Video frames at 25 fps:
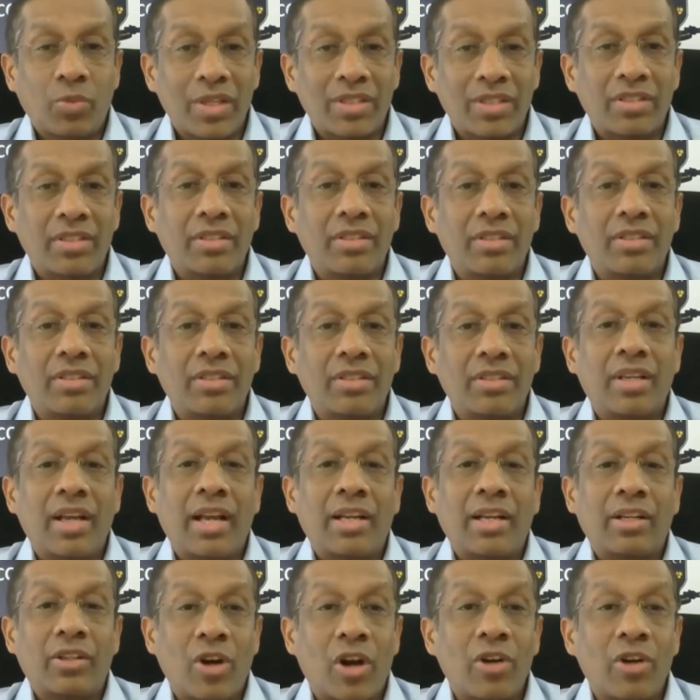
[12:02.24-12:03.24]
questions
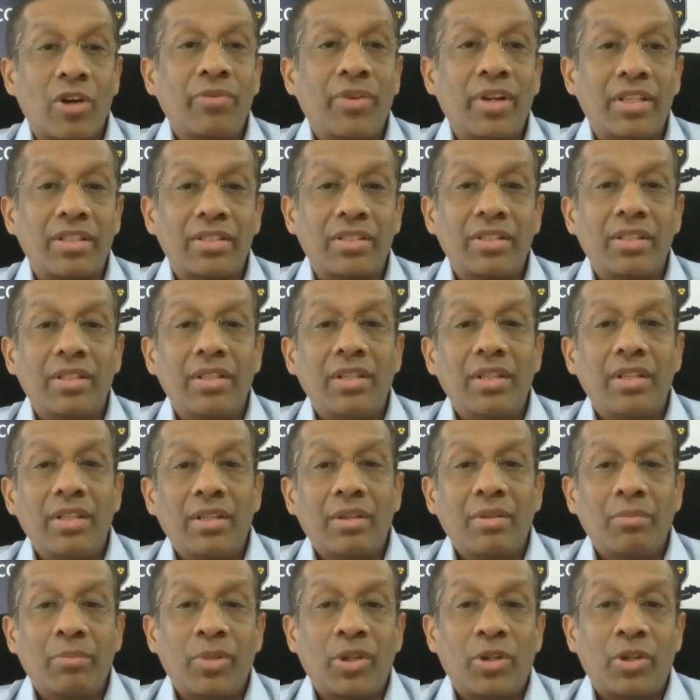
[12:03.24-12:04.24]
and conflicts
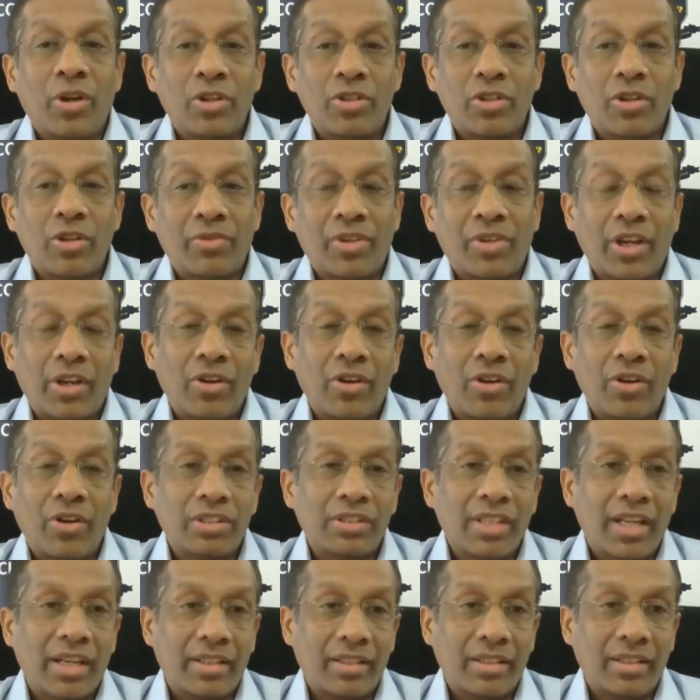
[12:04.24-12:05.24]
because of
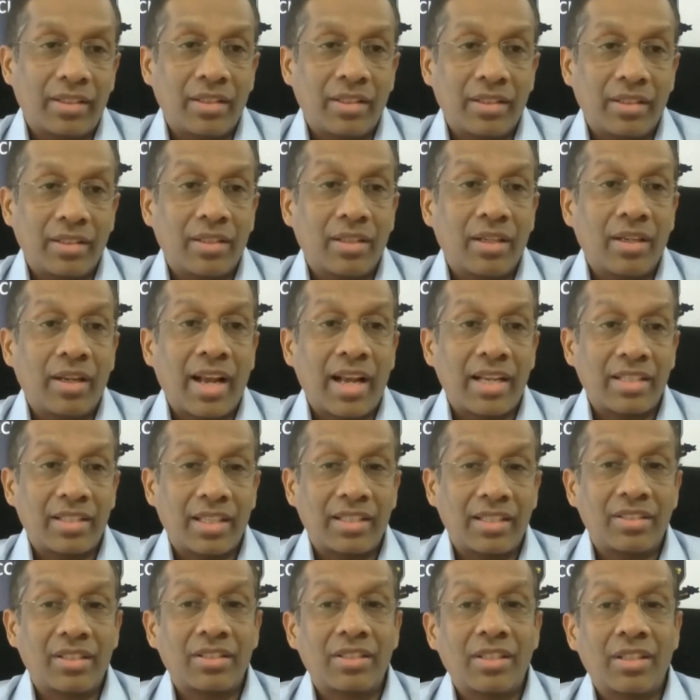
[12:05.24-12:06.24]
chaos that
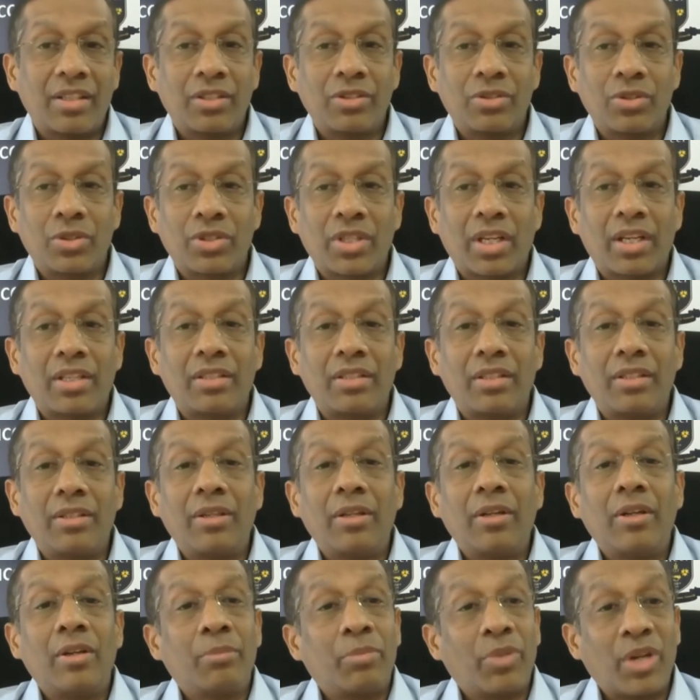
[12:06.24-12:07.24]
has existed in society,
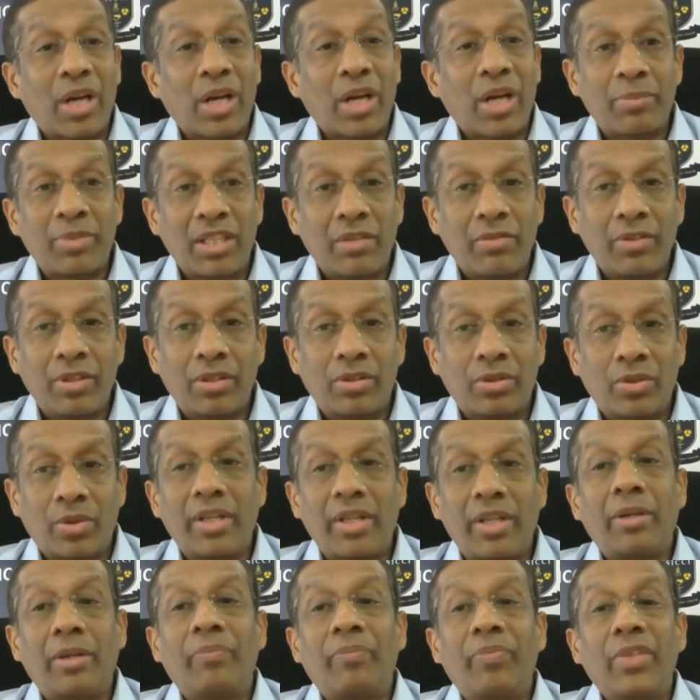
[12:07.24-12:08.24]
perhaps even
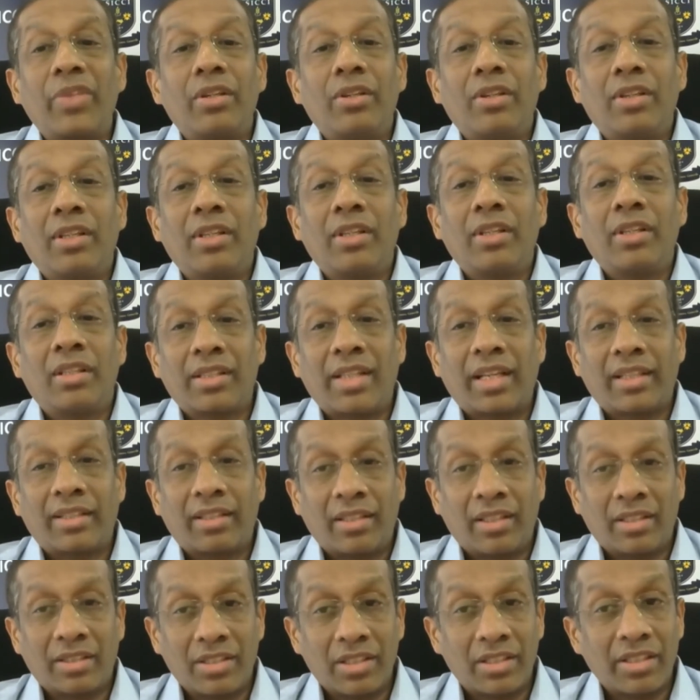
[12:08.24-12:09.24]
today,
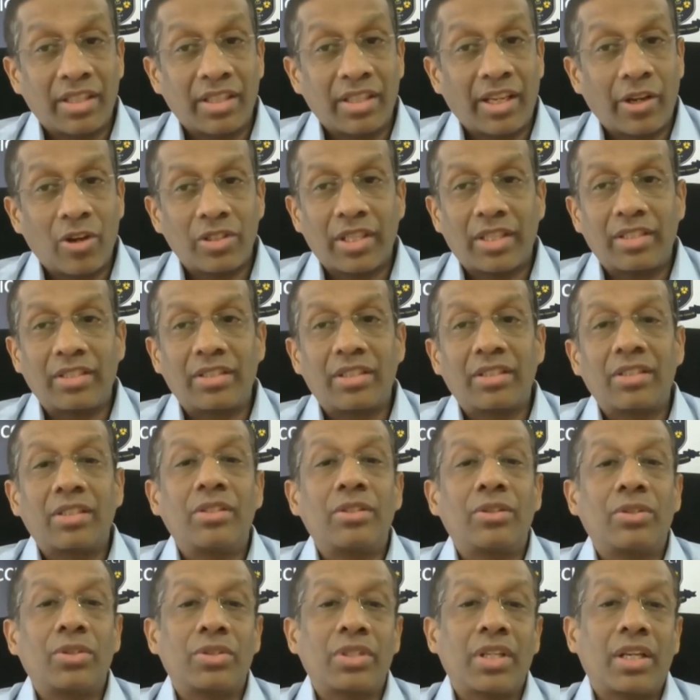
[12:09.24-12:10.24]
that this chaos exists
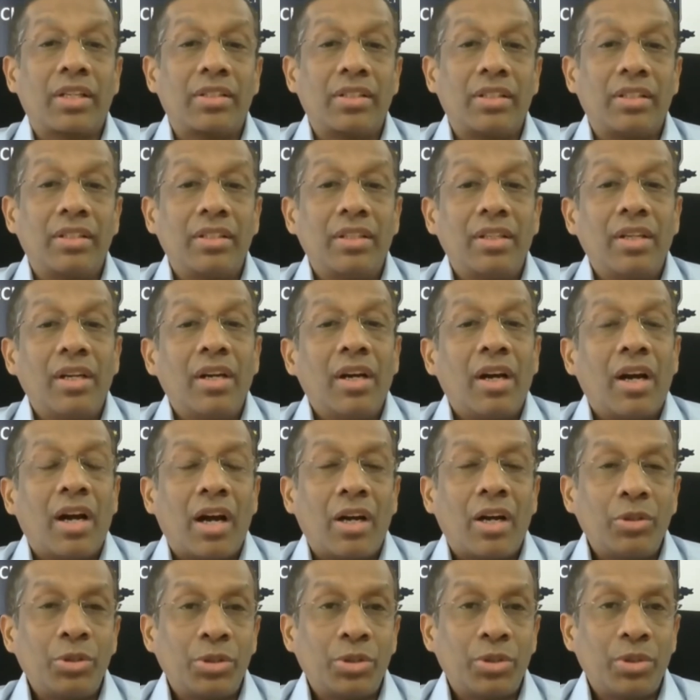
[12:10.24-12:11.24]
in society.
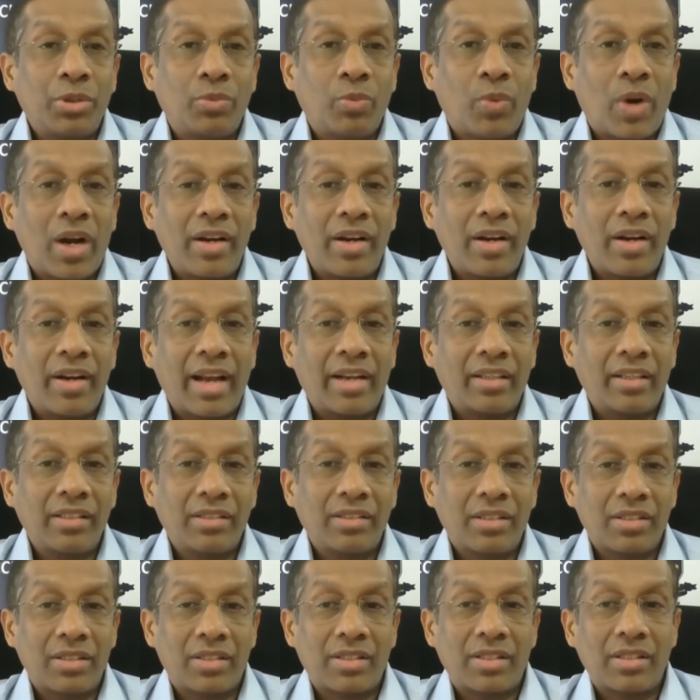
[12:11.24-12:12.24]
How should one
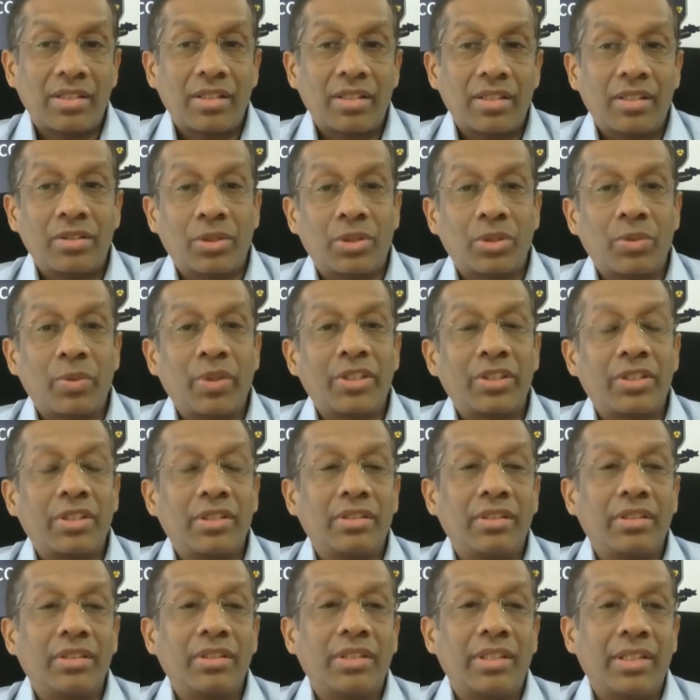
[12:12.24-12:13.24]
handle this
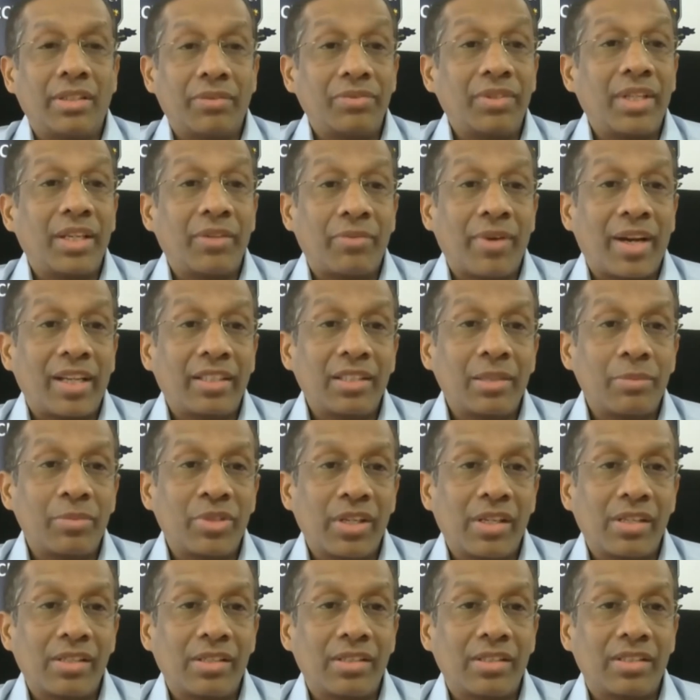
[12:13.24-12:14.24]
situation if they find
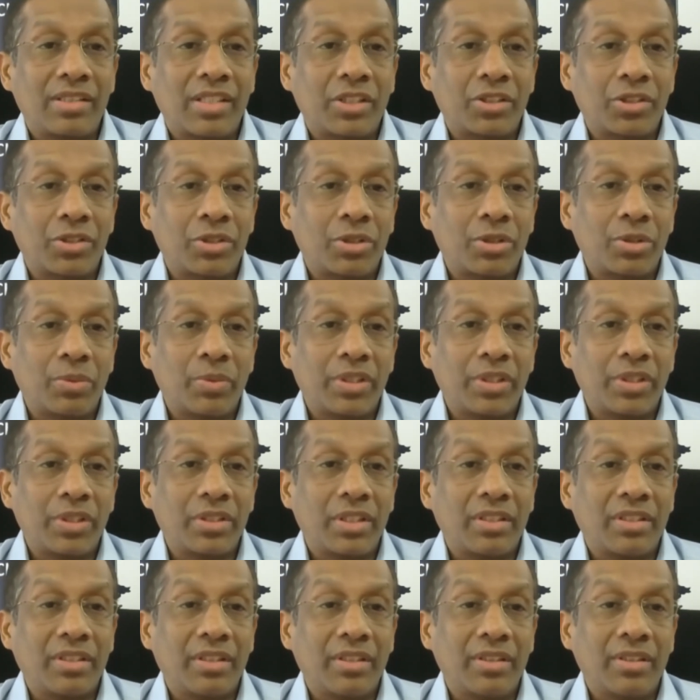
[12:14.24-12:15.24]
themselves in such a
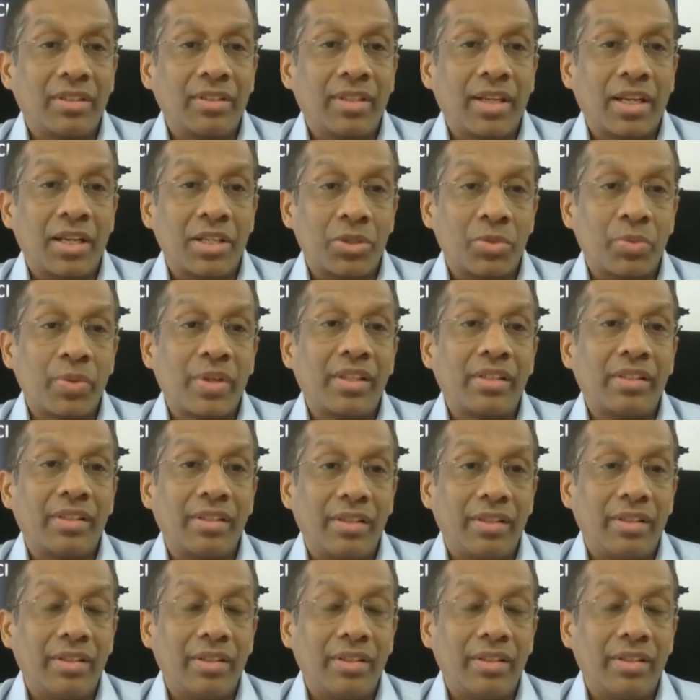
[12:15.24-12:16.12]
situation as well?